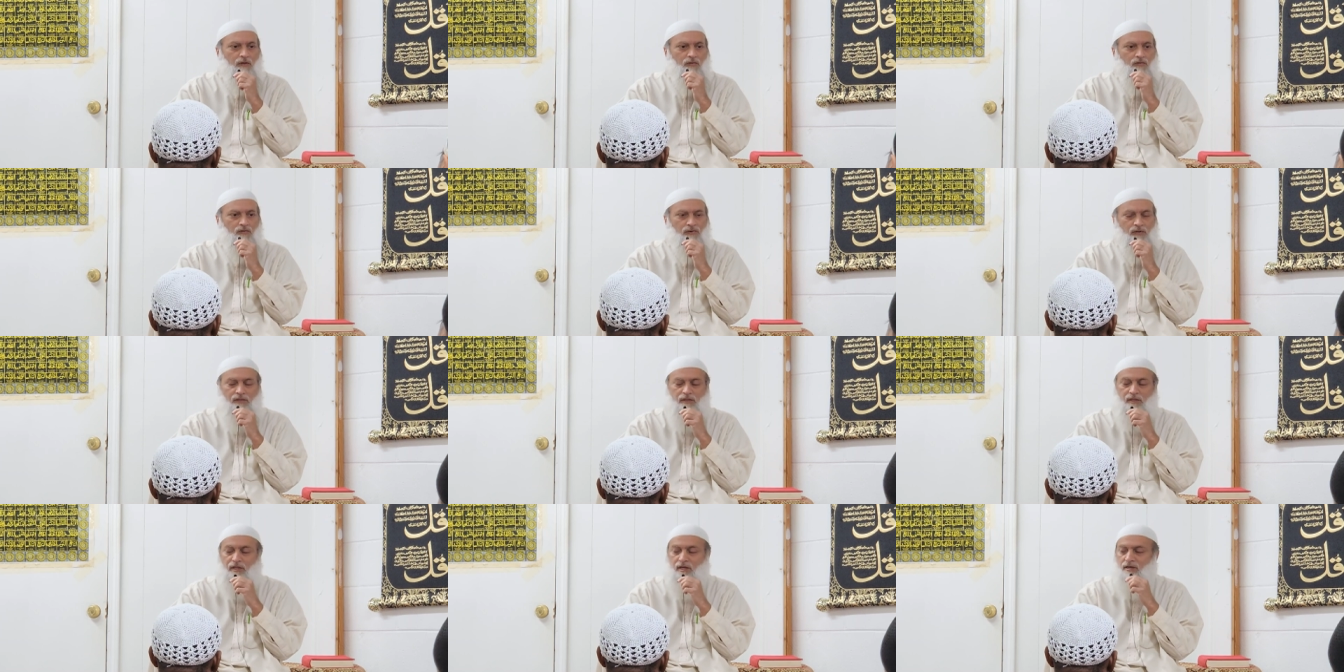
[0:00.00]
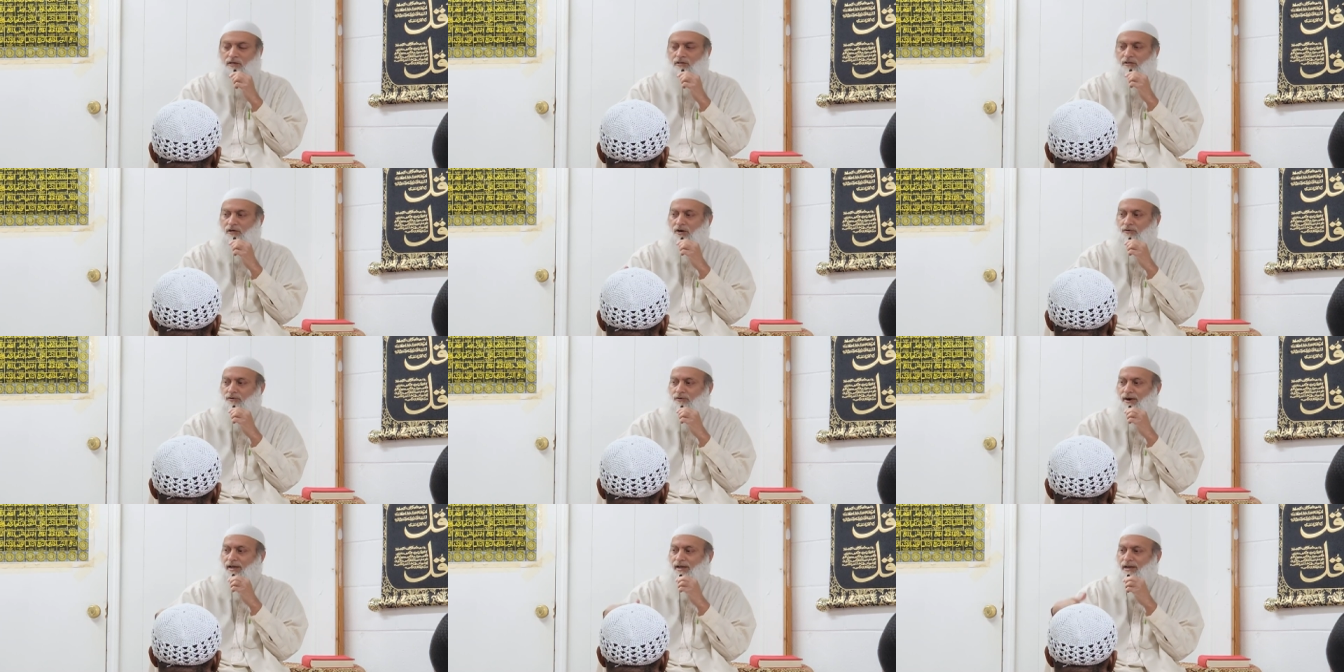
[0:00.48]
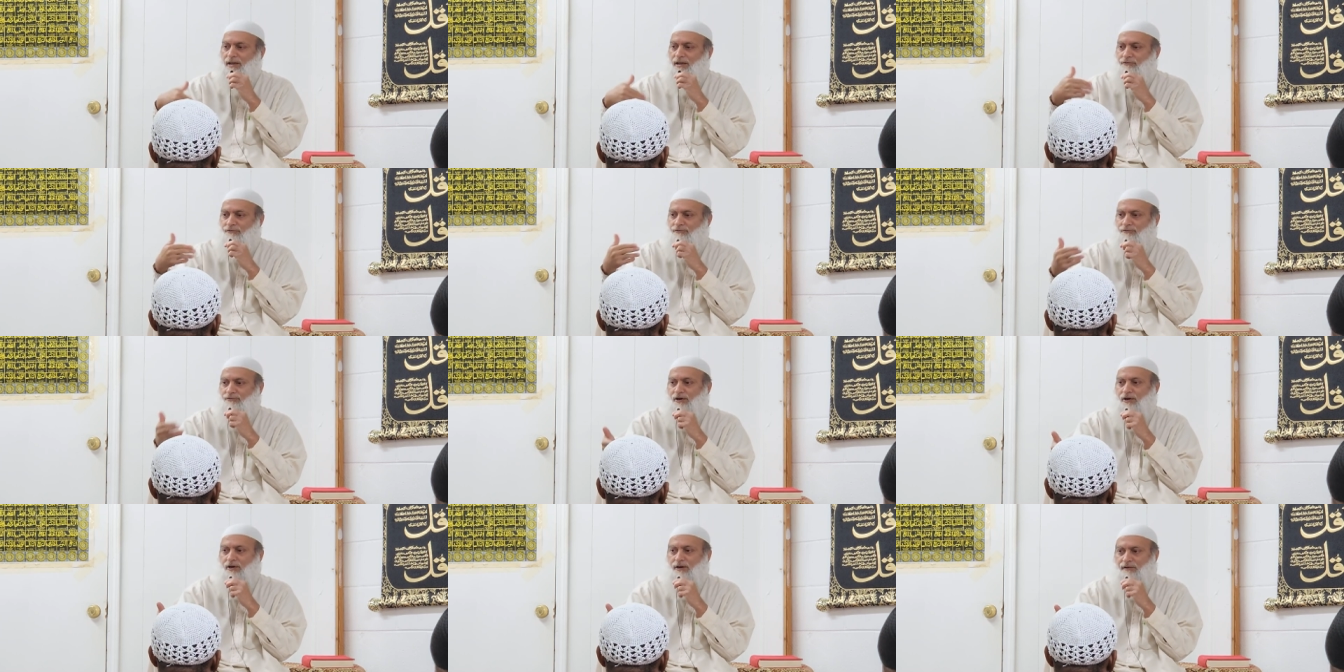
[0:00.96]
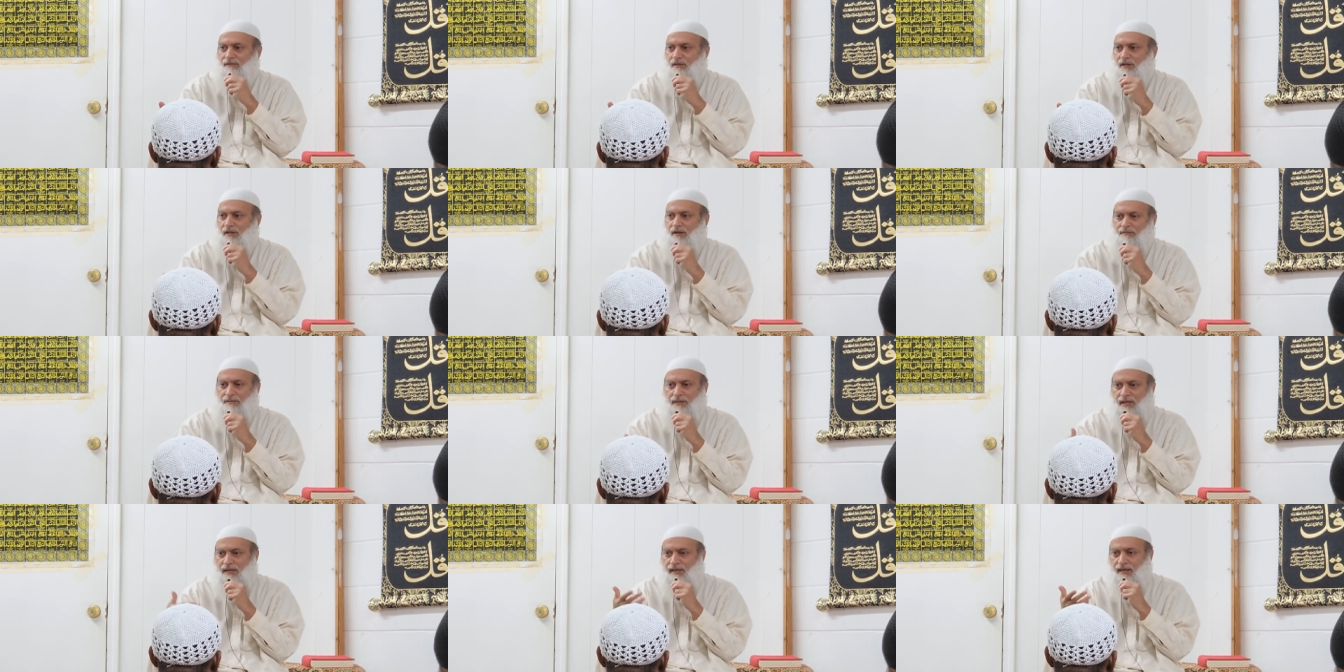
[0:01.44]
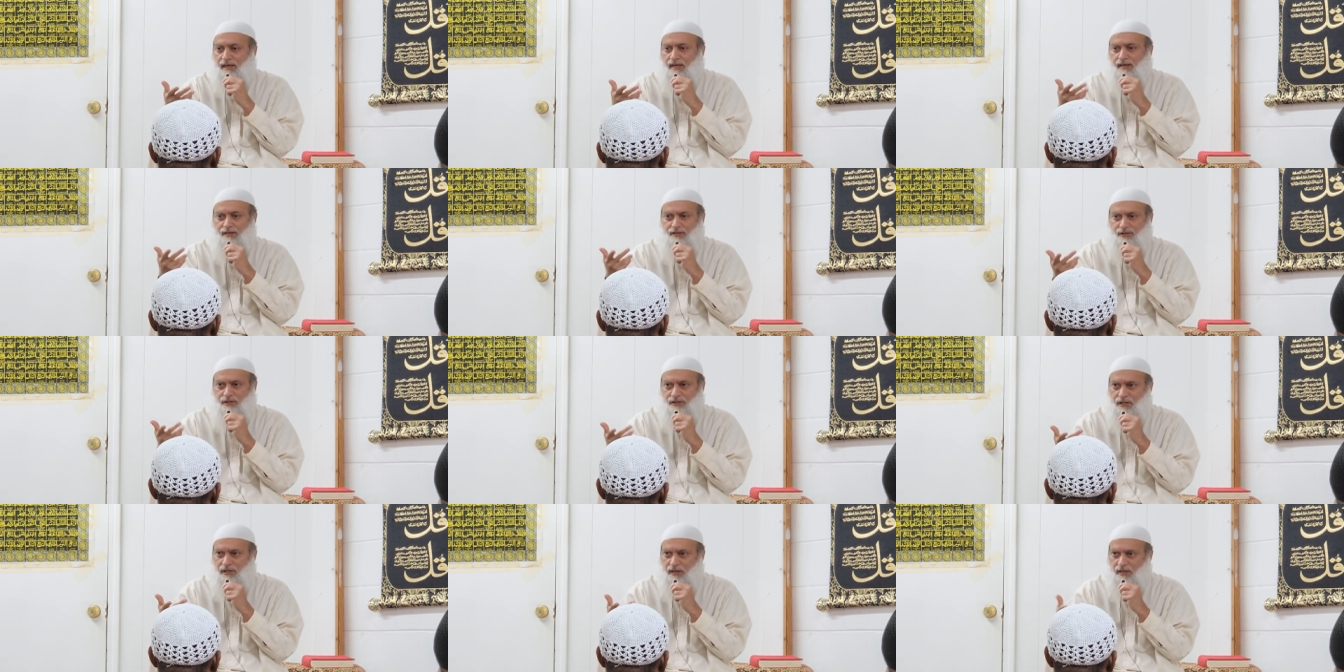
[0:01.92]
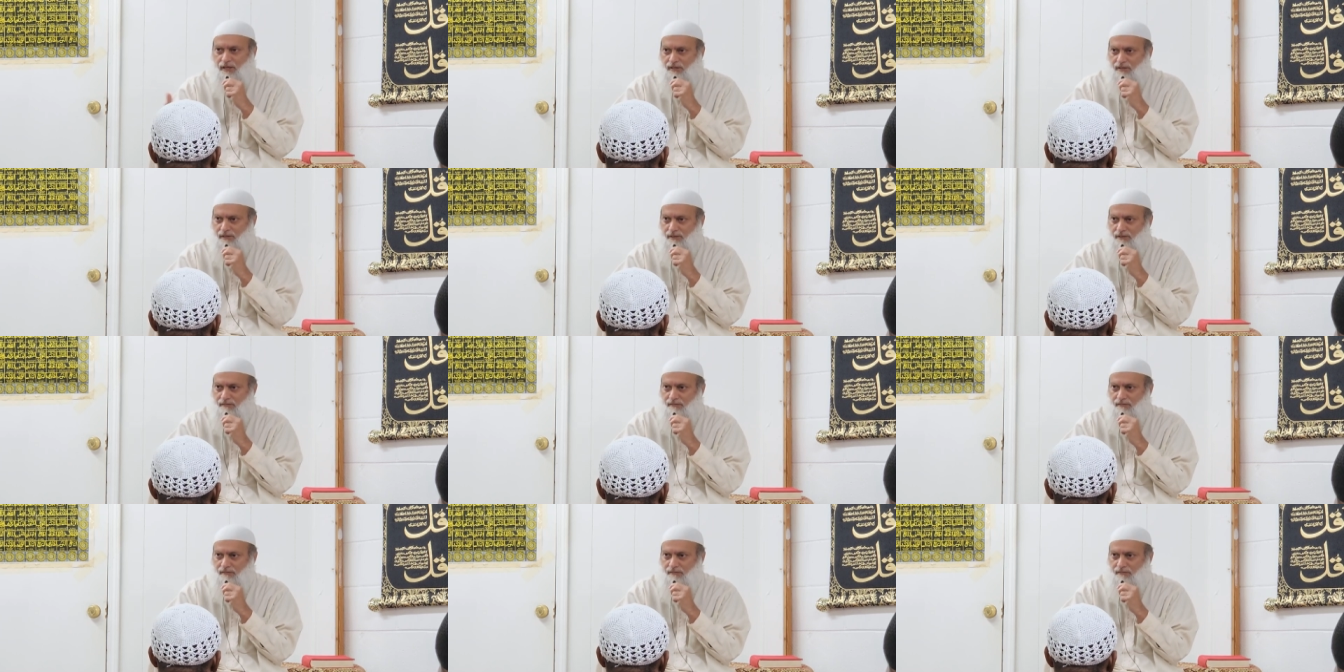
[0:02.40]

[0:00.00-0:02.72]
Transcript: when things are right in front of them, they can't see it.